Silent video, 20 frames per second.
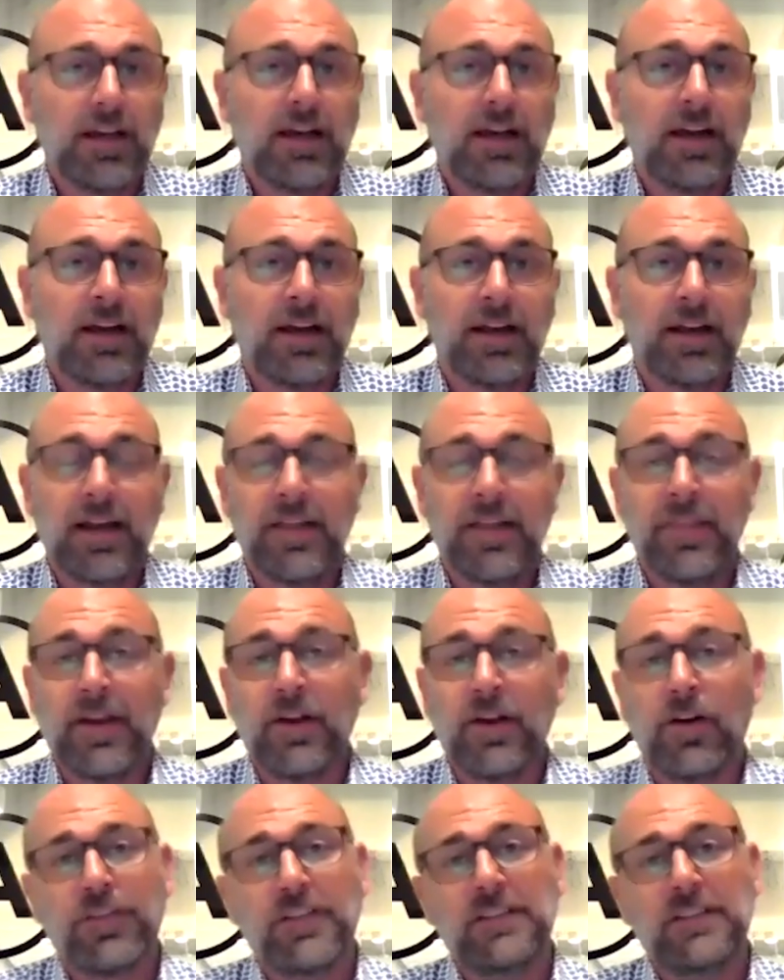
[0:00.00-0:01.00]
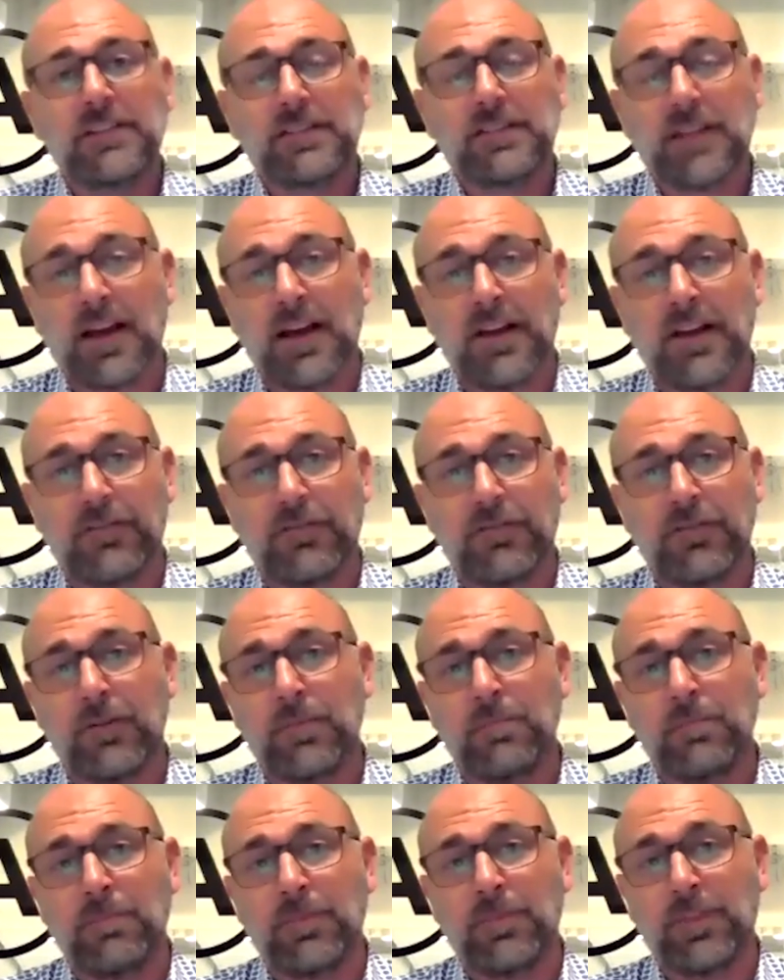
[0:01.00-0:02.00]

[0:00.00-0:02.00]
Uh, and they often start from